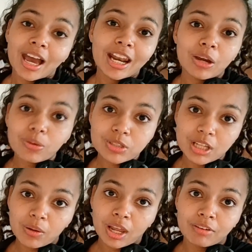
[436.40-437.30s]
And I
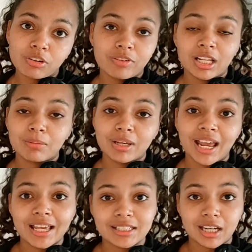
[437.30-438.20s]
also love Fourth Element
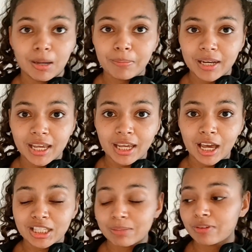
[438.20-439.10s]
as a company.
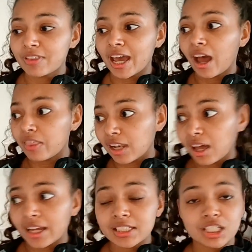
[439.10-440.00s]
Some of their other
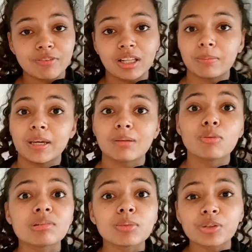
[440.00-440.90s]
lines are developing
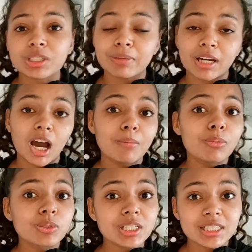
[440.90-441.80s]
more and more to become
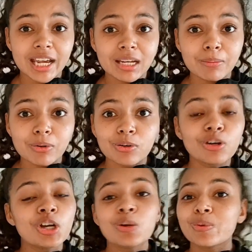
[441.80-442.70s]
more sustainable,
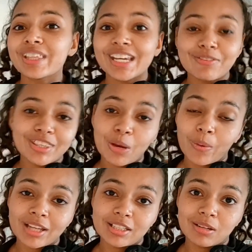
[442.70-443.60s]
with even their
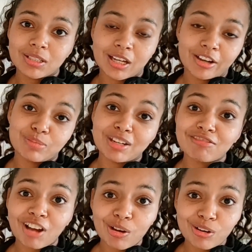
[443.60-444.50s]
wetsuits starting to be
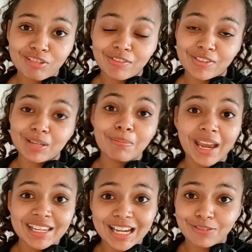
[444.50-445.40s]
grown rather than
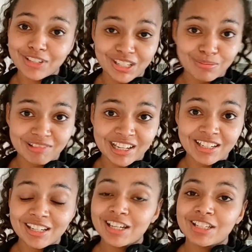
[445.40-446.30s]
made out of
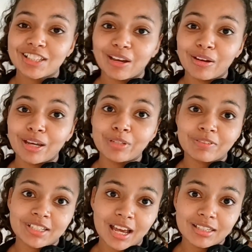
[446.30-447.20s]
neoprene. So it was
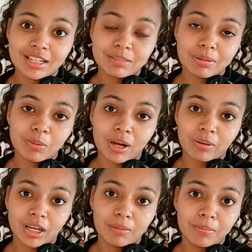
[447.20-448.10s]
fantastic to be able to work
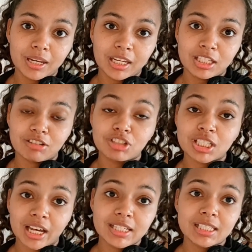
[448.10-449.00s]
with a company to
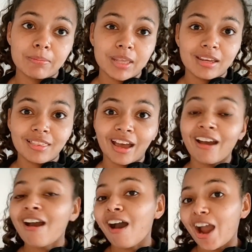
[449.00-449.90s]
design something that
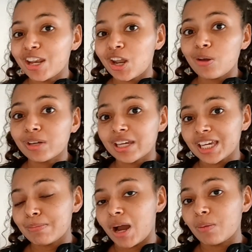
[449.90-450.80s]
I know can
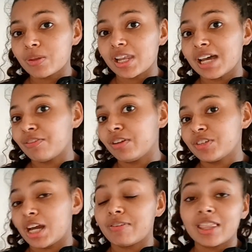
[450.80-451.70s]
keep up with the level of
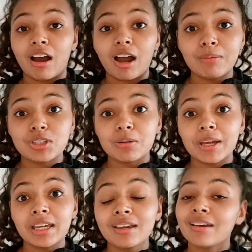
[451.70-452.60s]
diving that I'm
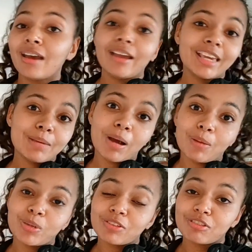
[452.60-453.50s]
doing and keep
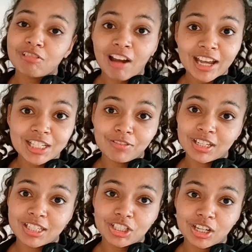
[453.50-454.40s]
up with the variety of
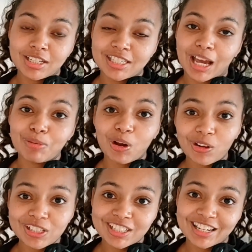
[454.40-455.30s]
conditions that I'm
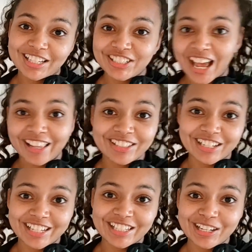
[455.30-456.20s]
constantly
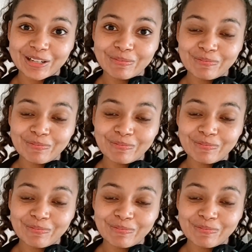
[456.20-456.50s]
challenging it to.